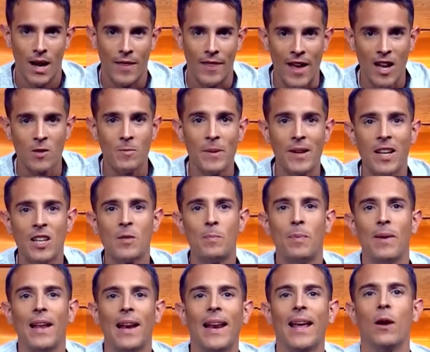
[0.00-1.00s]
That's because
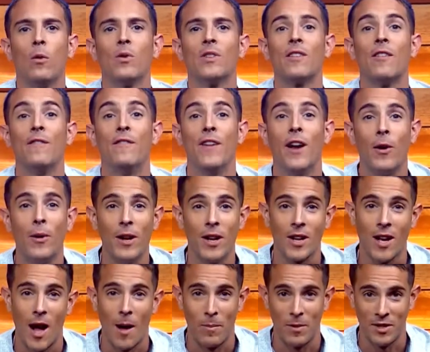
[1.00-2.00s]
Pelé was a very
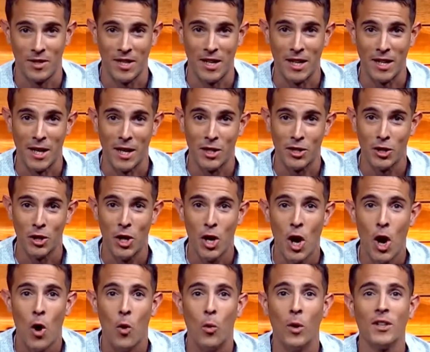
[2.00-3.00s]
accomplished teenager.
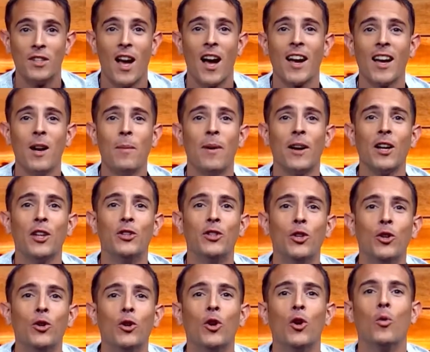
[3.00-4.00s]
We're talking about a
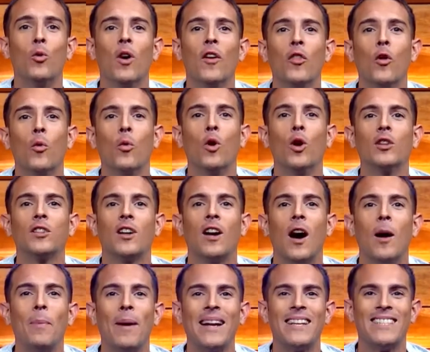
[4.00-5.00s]
dude who won the World
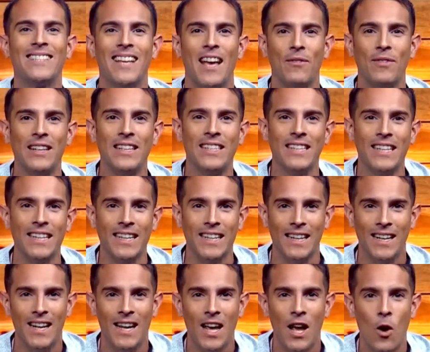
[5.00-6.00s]
Cup at 17.
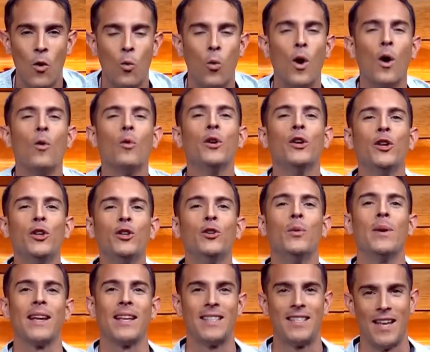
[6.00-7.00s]
What were you
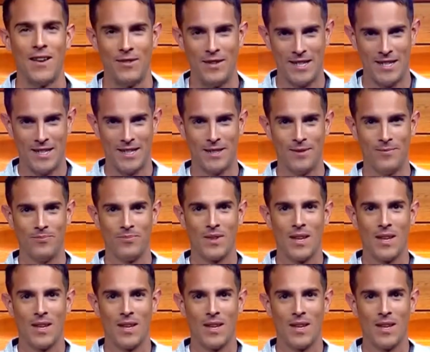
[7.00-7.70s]
doing at 17?